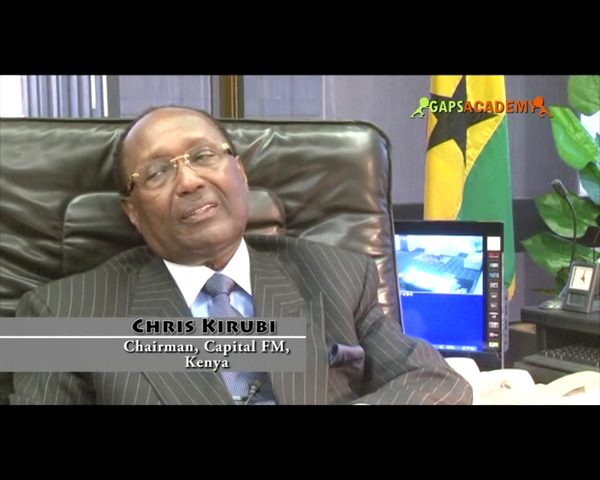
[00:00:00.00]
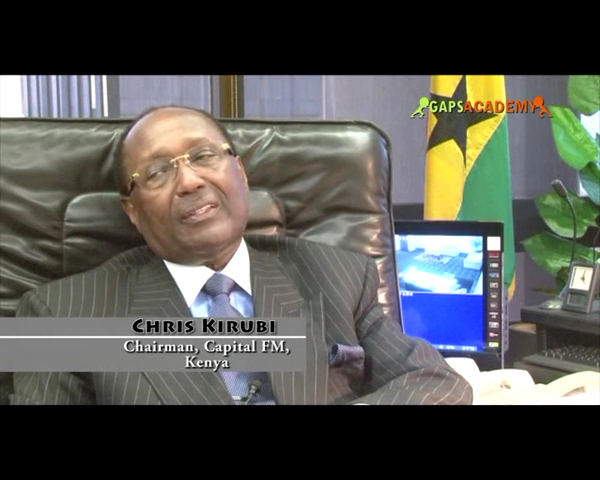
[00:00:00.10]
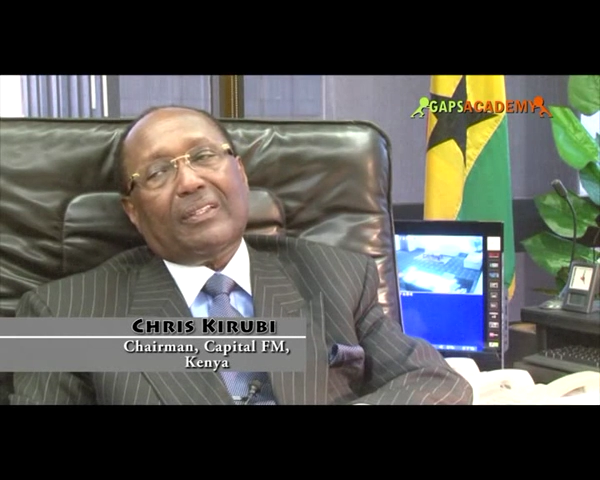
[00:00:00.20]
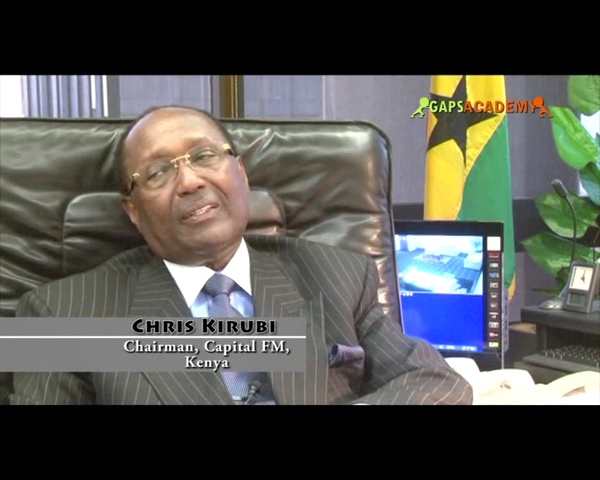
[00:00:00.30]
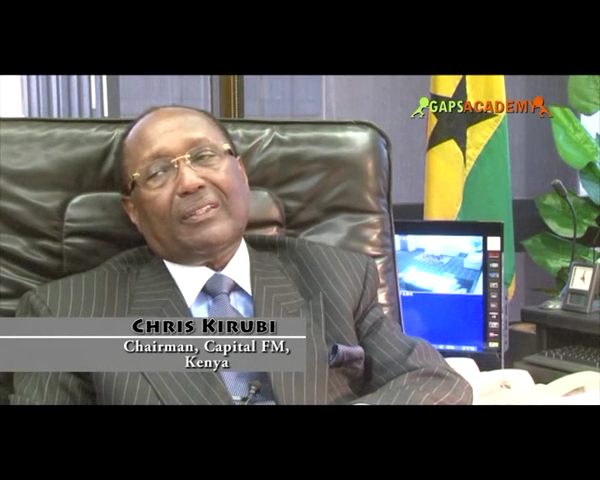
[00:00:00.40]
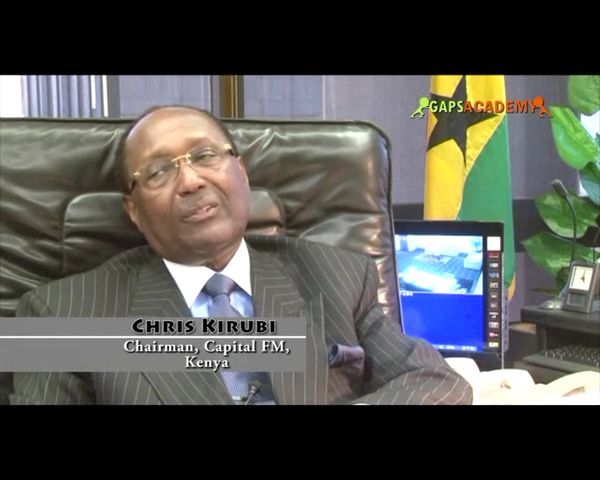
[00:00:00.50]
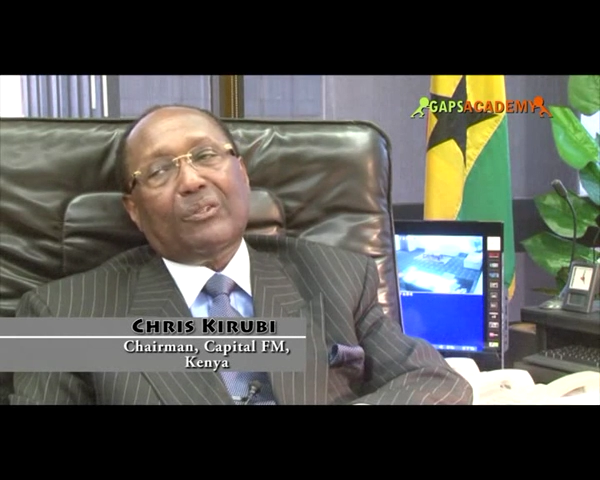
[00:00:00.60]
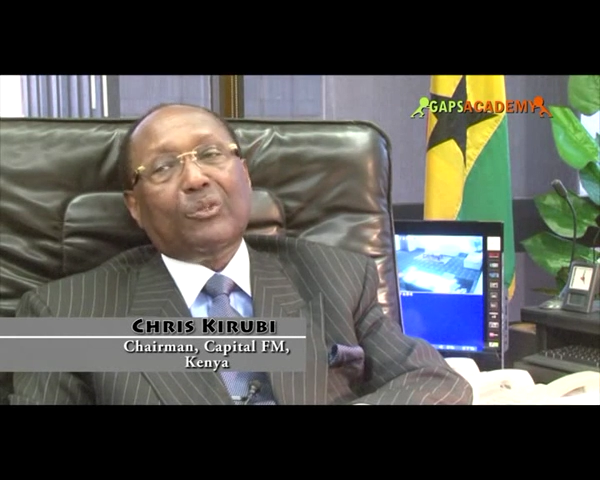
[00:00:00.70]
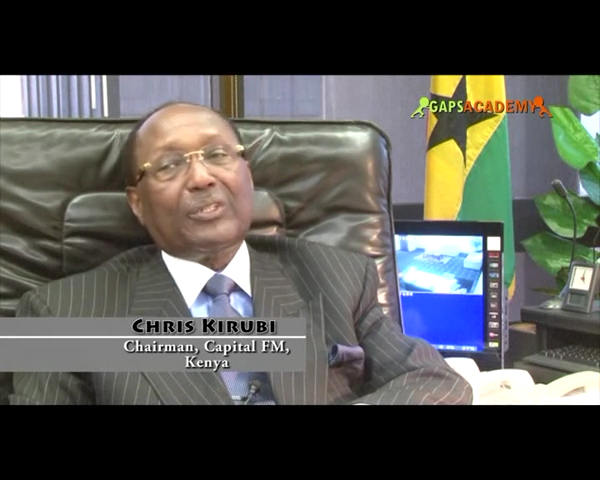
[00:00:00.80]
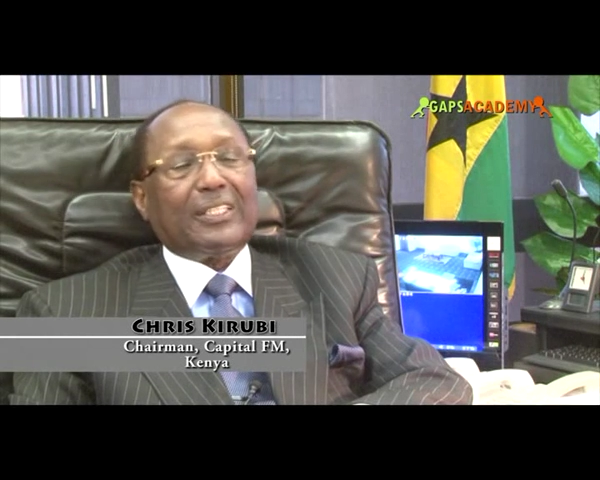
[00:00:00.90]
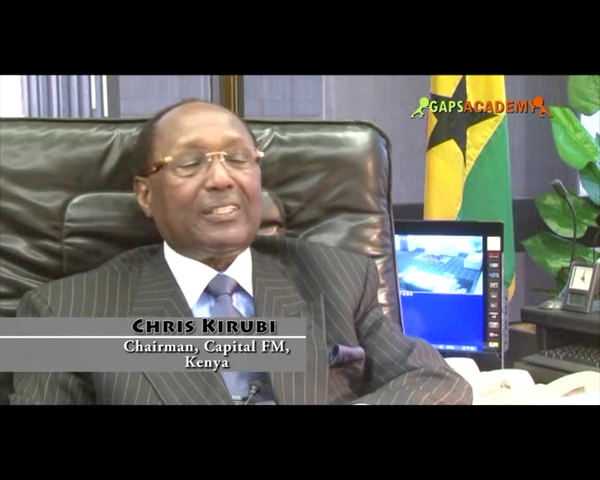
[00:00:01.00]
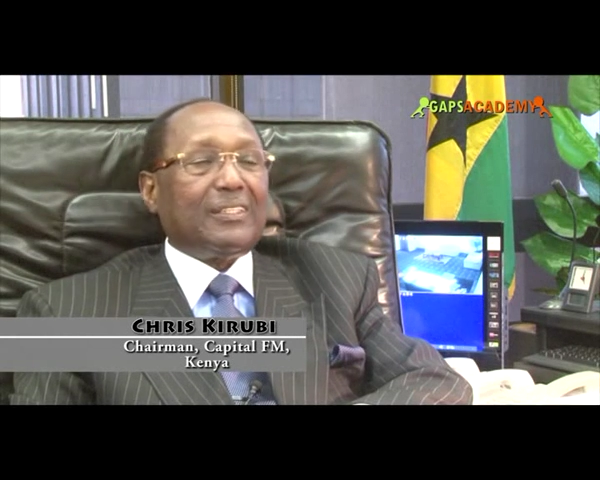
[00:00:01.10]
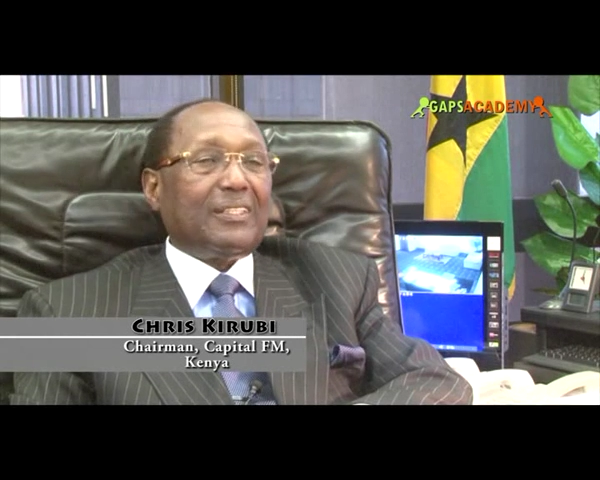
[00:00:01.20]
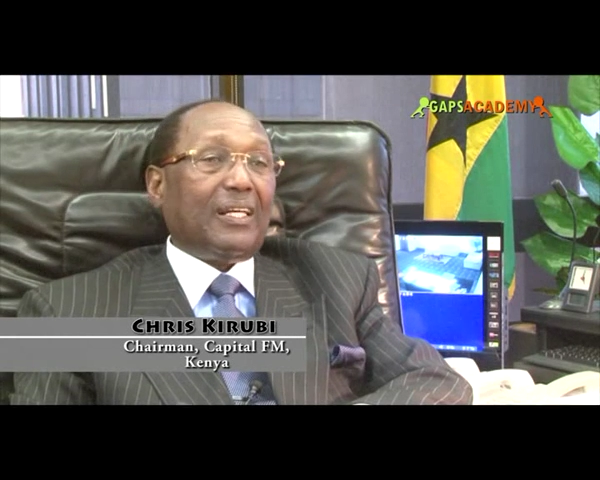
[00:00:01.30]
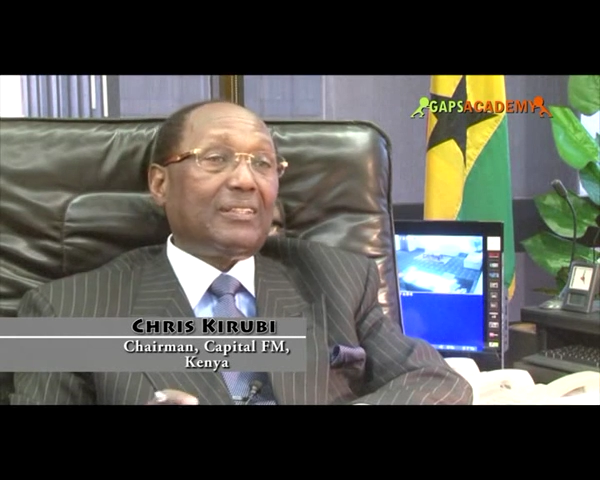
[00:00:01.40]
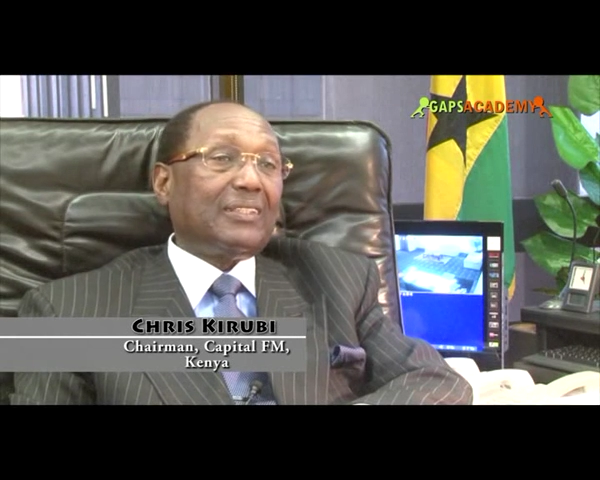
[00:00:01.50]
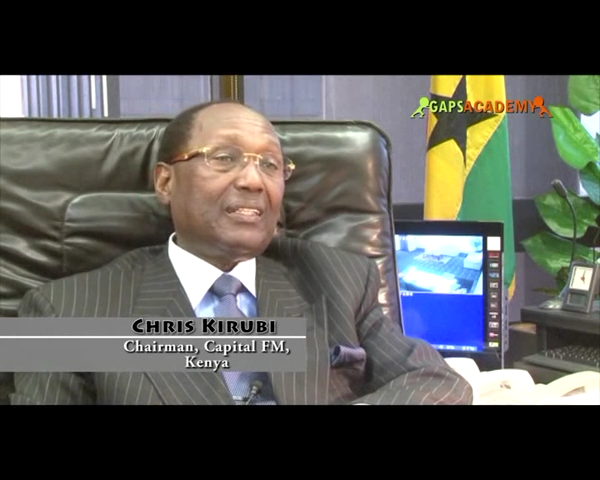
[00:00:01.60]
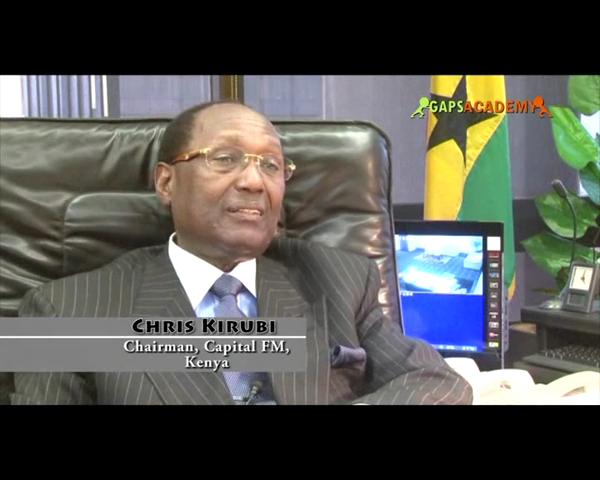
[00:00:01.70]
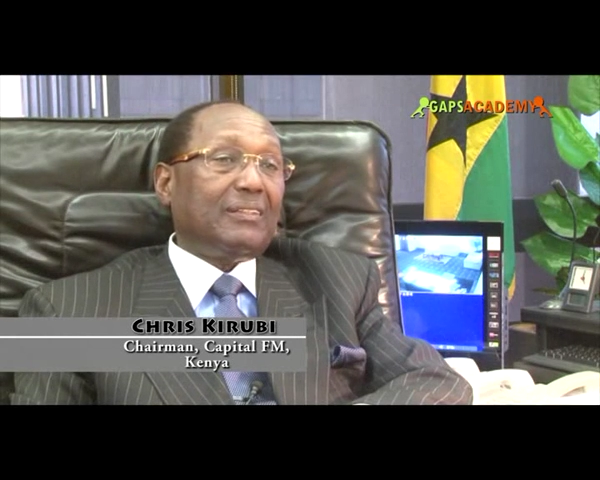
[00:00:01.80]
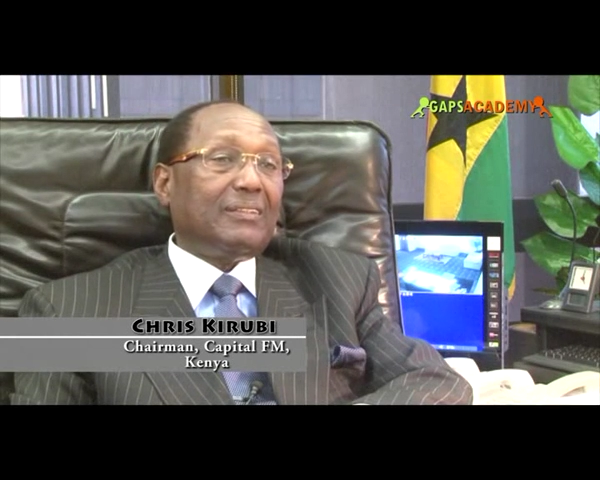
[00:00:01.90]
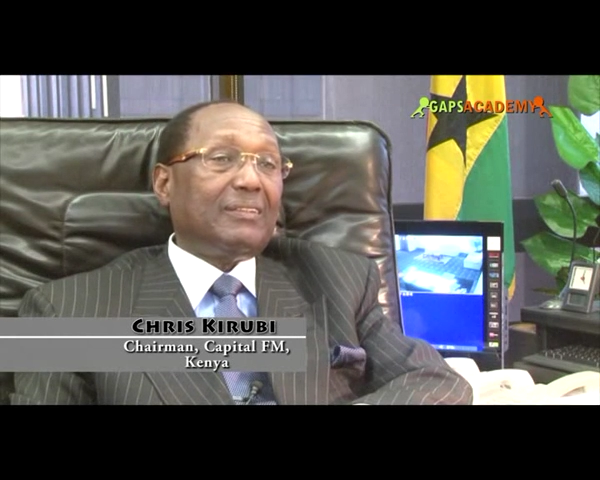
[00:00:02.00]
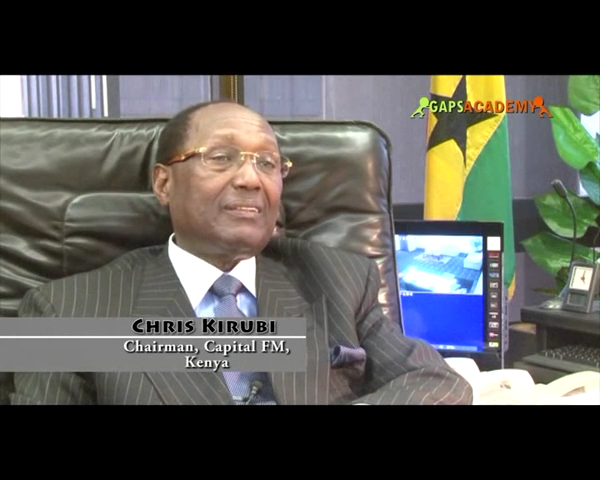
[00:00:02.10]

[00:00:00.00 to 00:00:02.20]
I looked at it and I said,